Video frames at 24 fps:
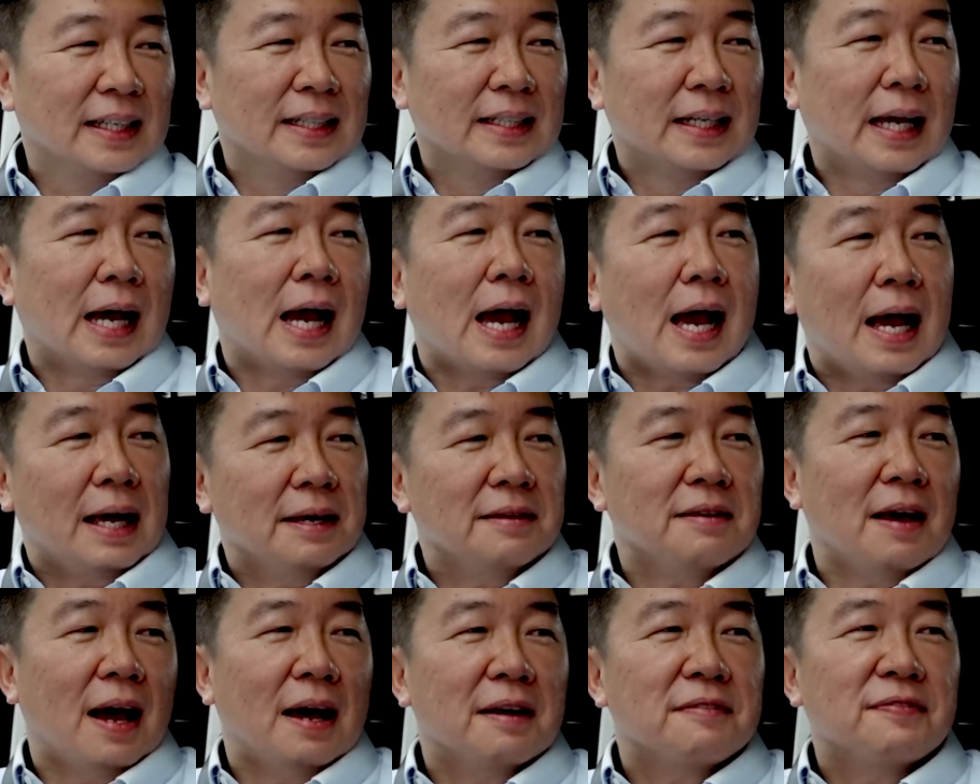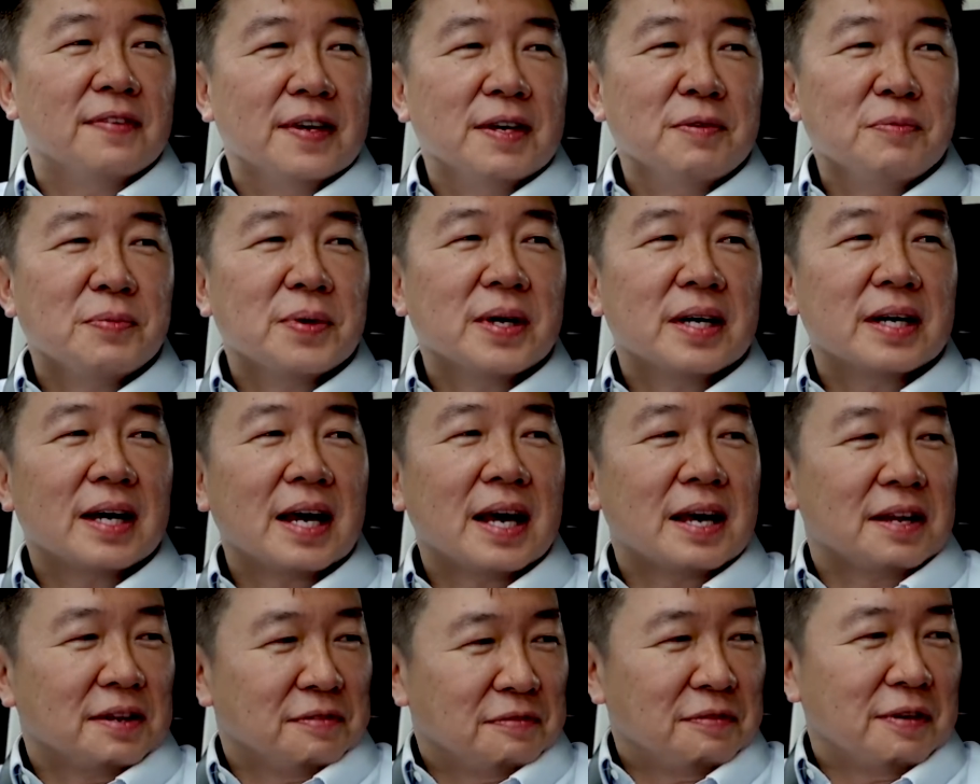Yeah, I think we are
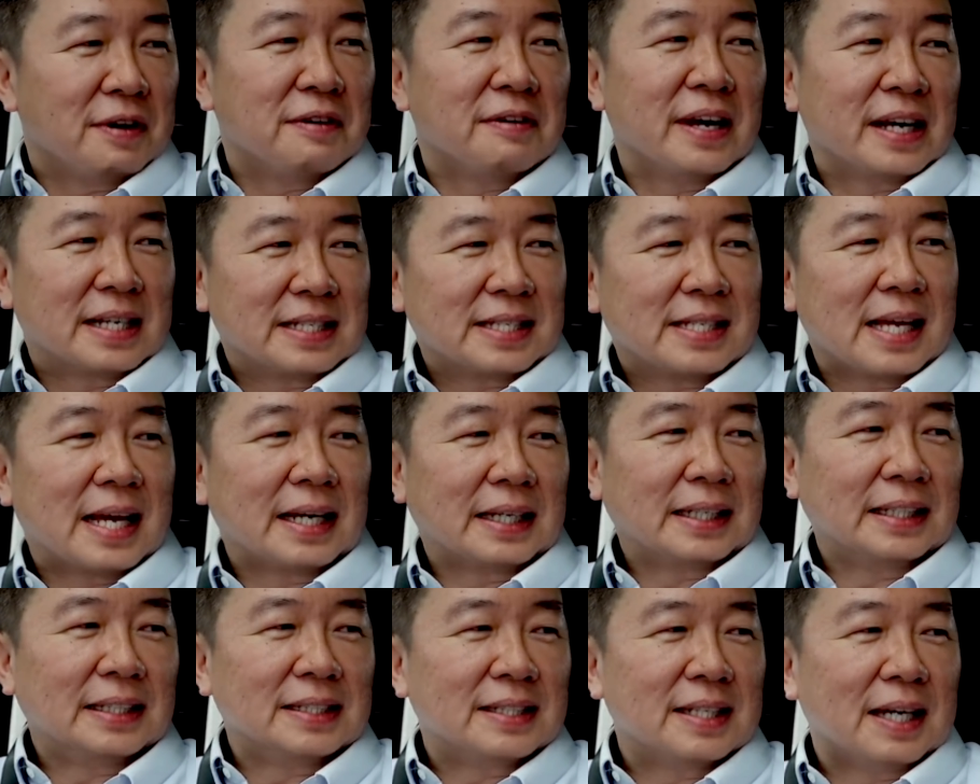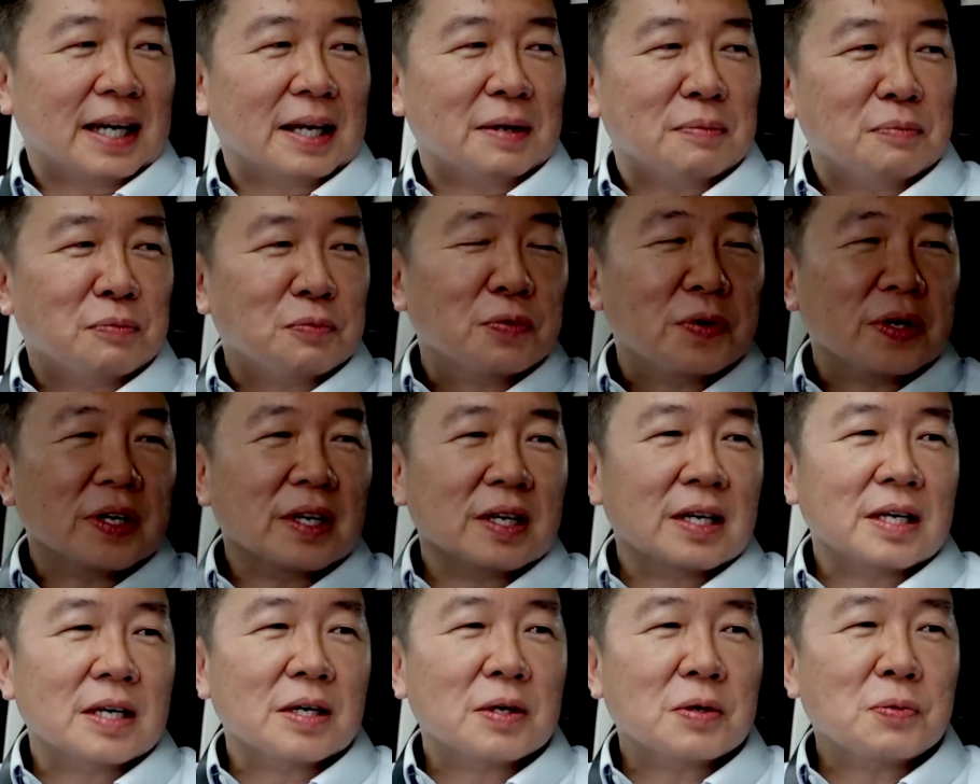at a very exciting time.
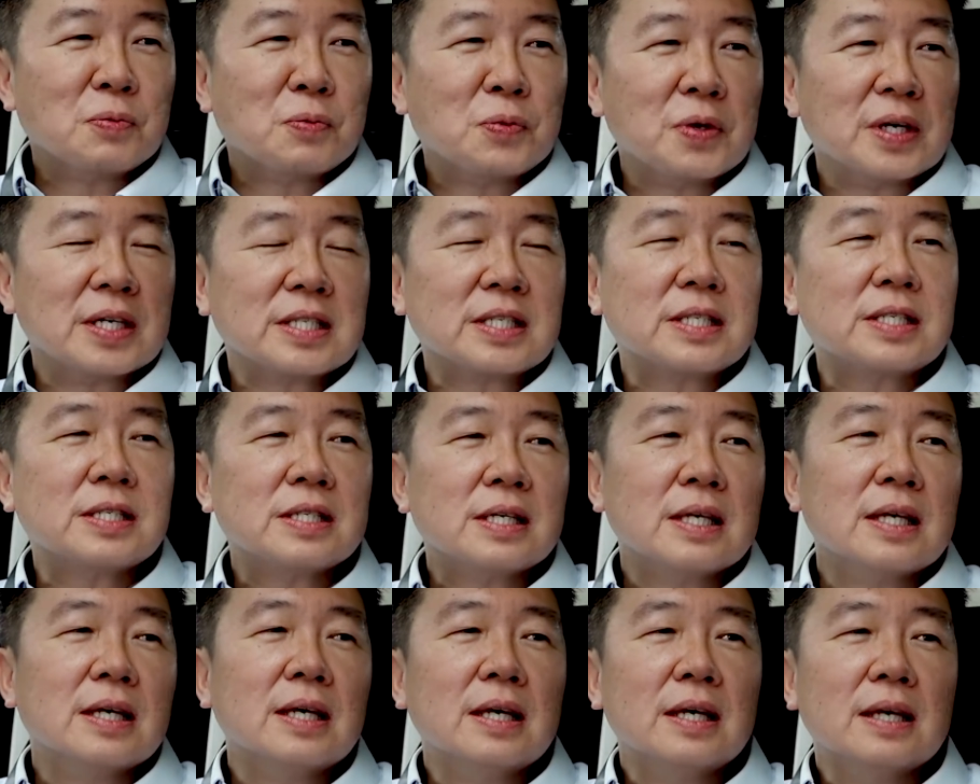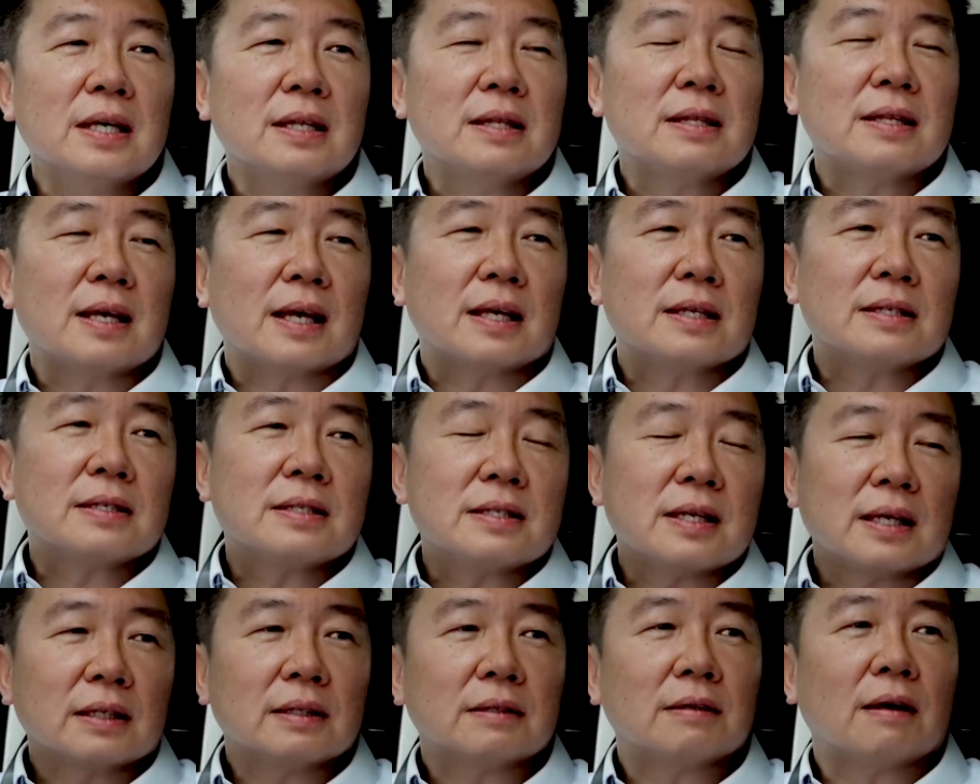We're seeing
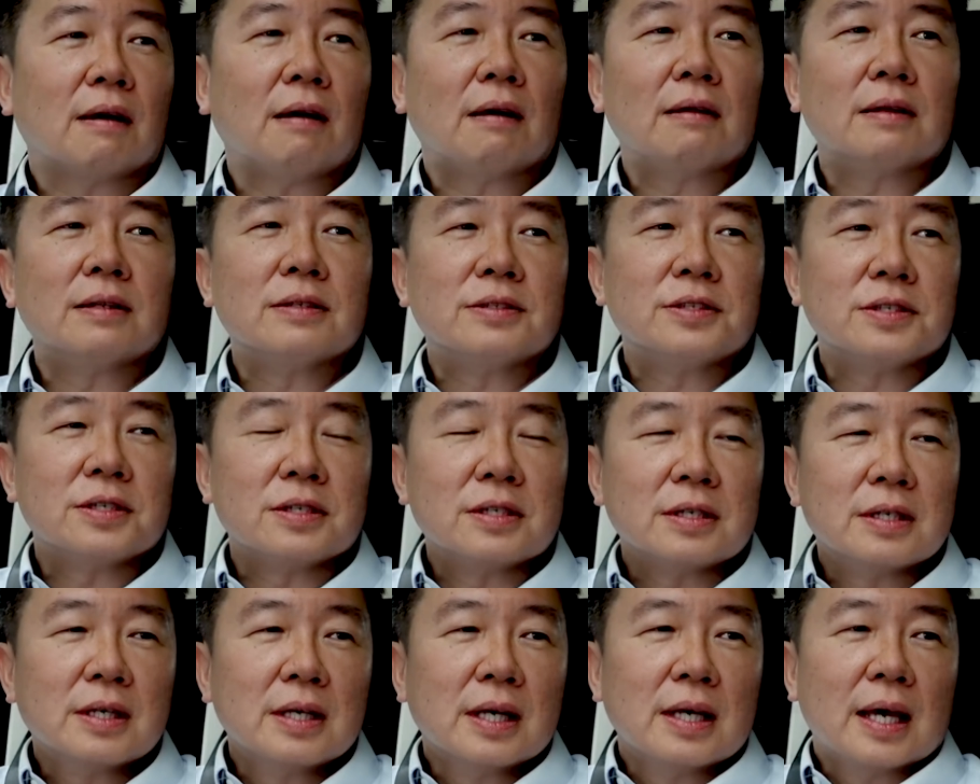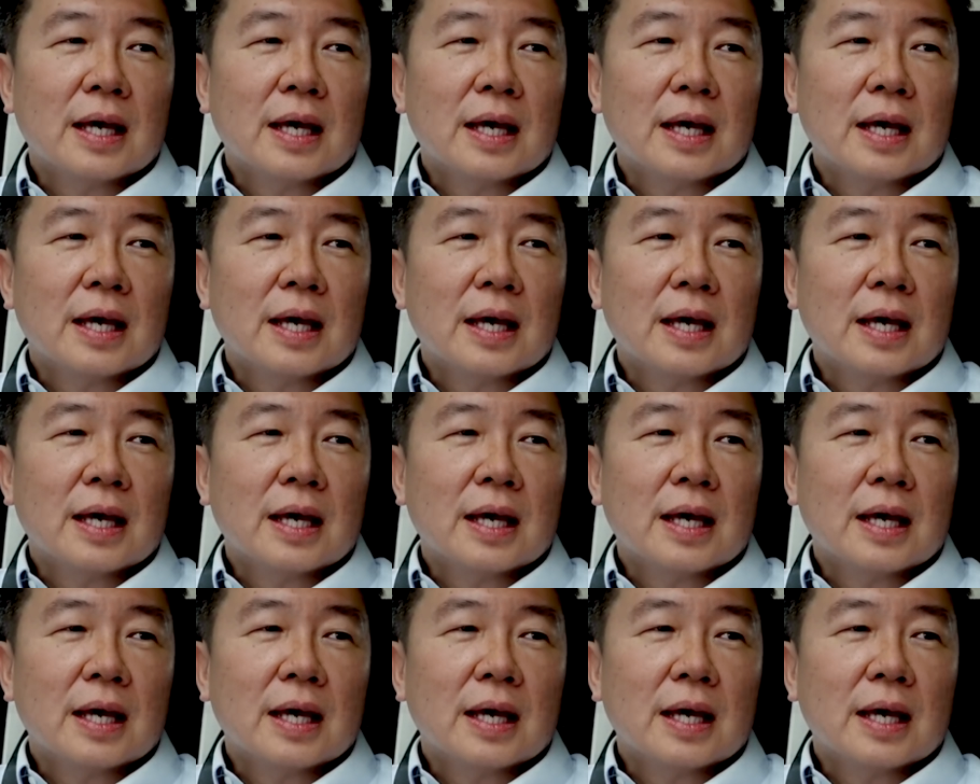that technology